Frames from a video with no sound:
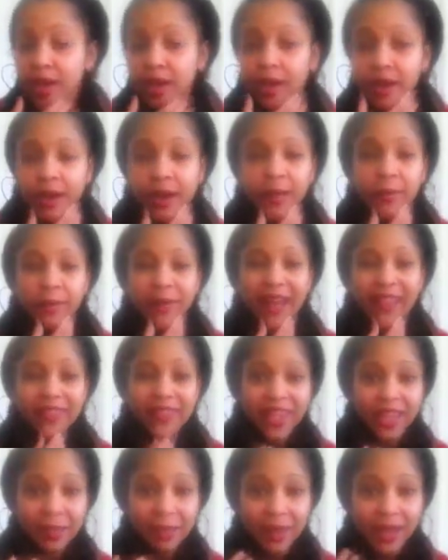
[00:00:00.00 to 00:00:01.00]
I
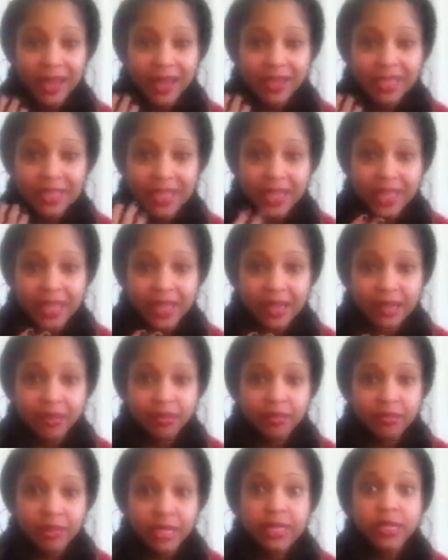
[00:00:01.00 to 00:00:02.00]
think my
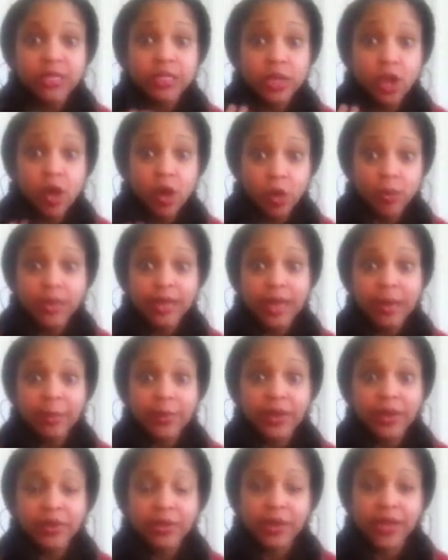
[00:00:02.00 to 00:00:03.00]
skin, it looks a whole lot
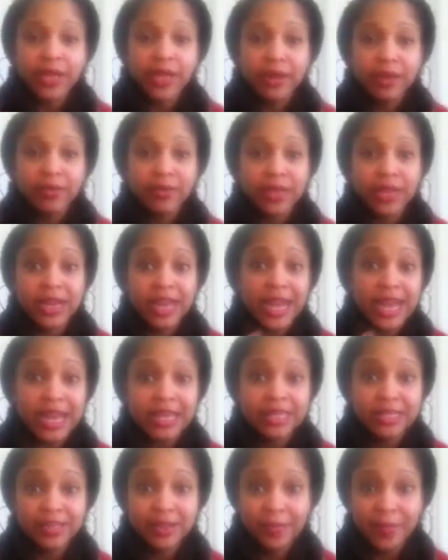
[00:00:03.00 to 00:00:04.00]
better now than it
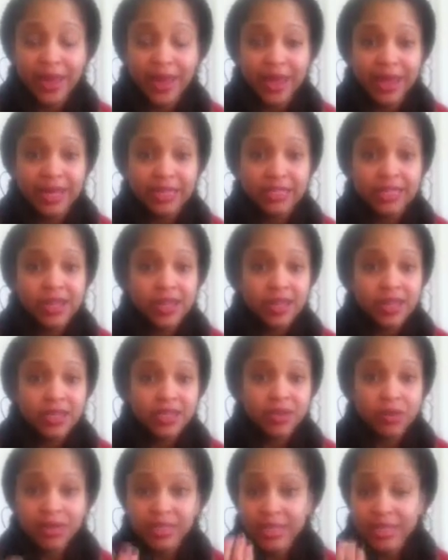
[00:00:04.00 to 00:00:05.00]
has in the past.
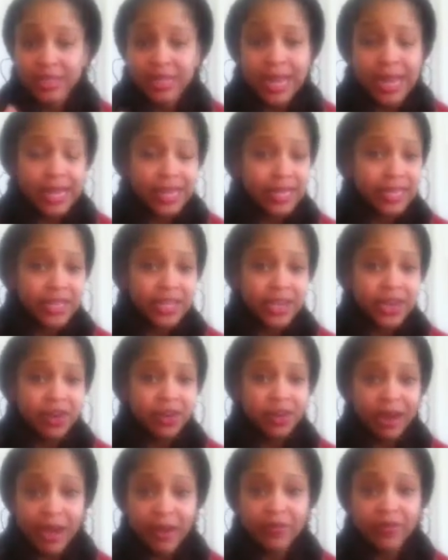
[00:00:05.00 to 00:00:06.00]
So it's a lot
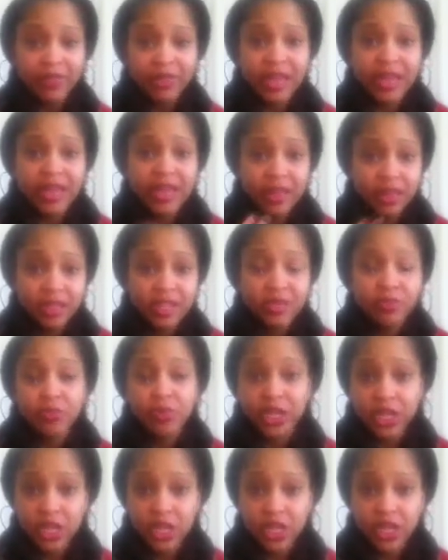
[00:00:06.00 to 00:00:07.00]
clearer. I feel like it looks
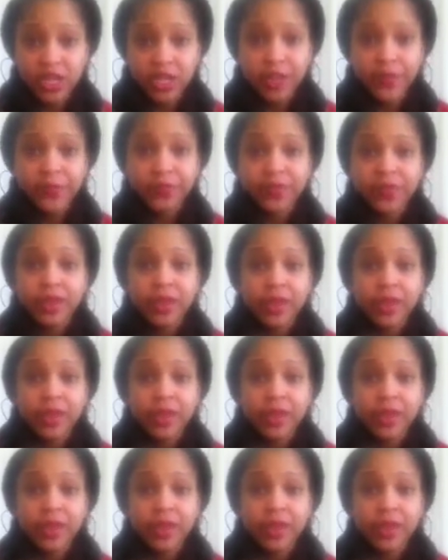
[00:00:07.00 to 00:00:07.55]
pretty good.